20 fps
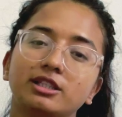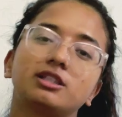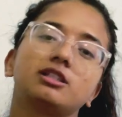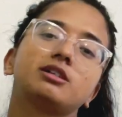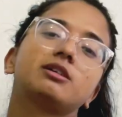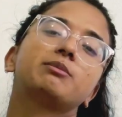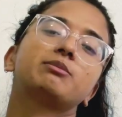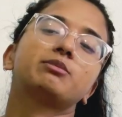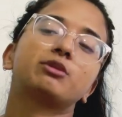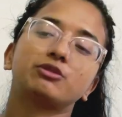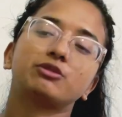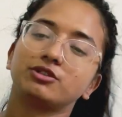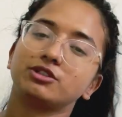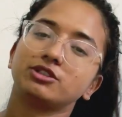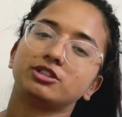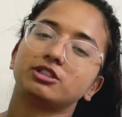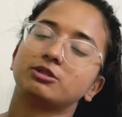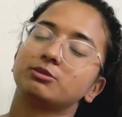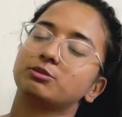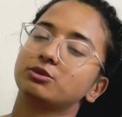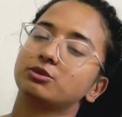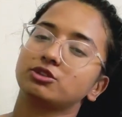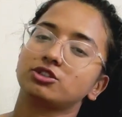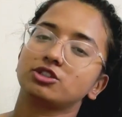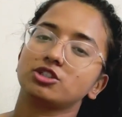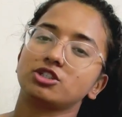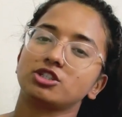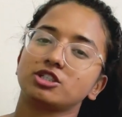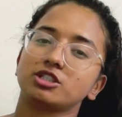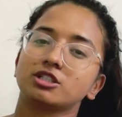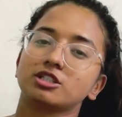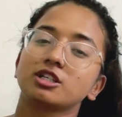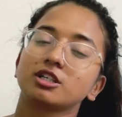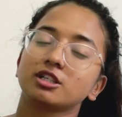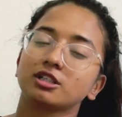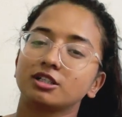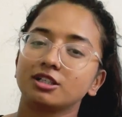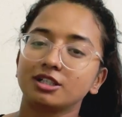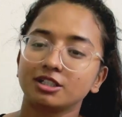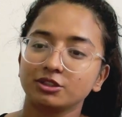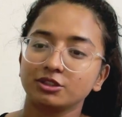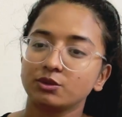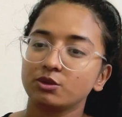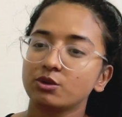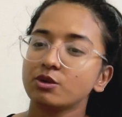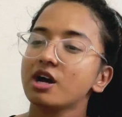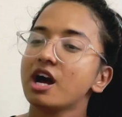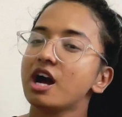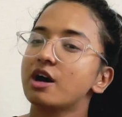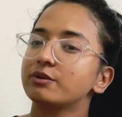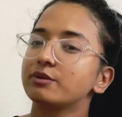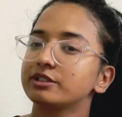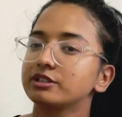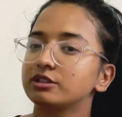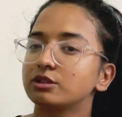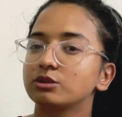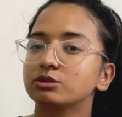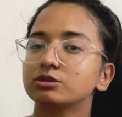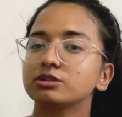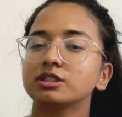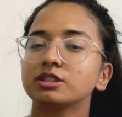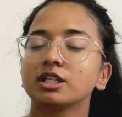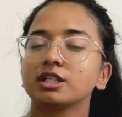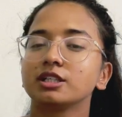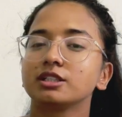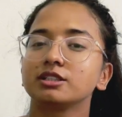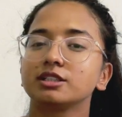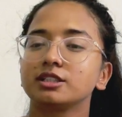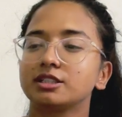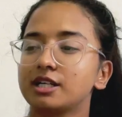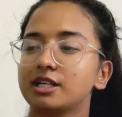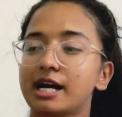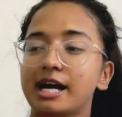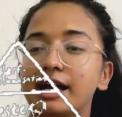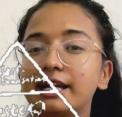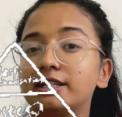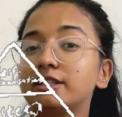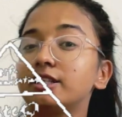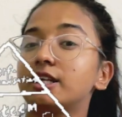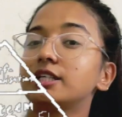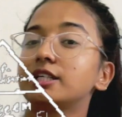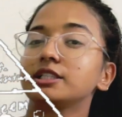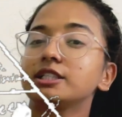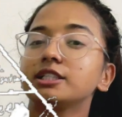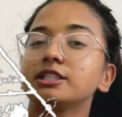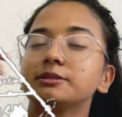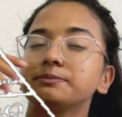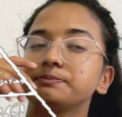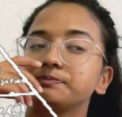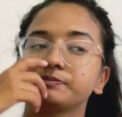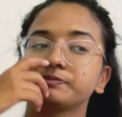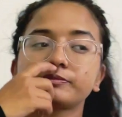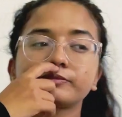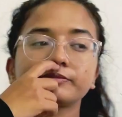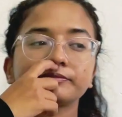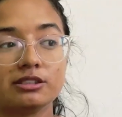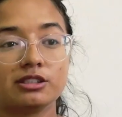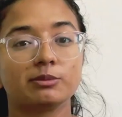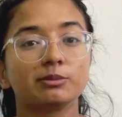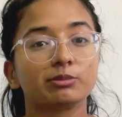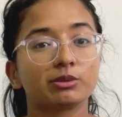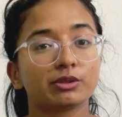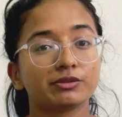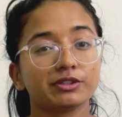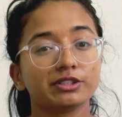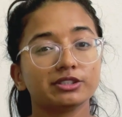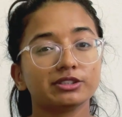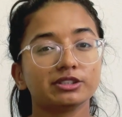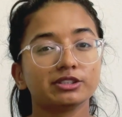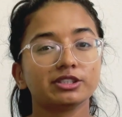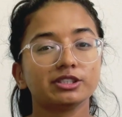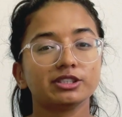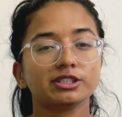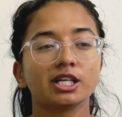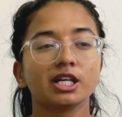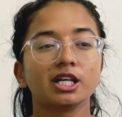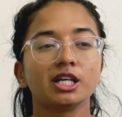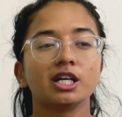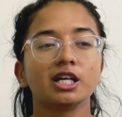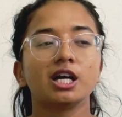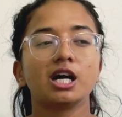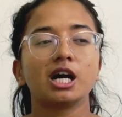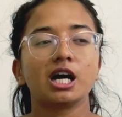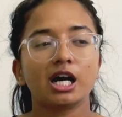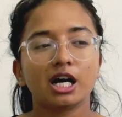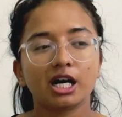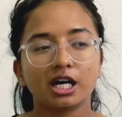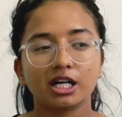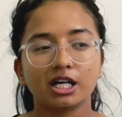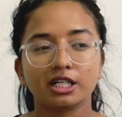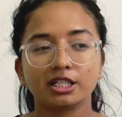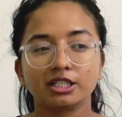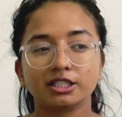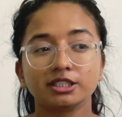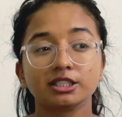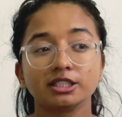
the professor position. You know how it goes, the hierarchy. The professors are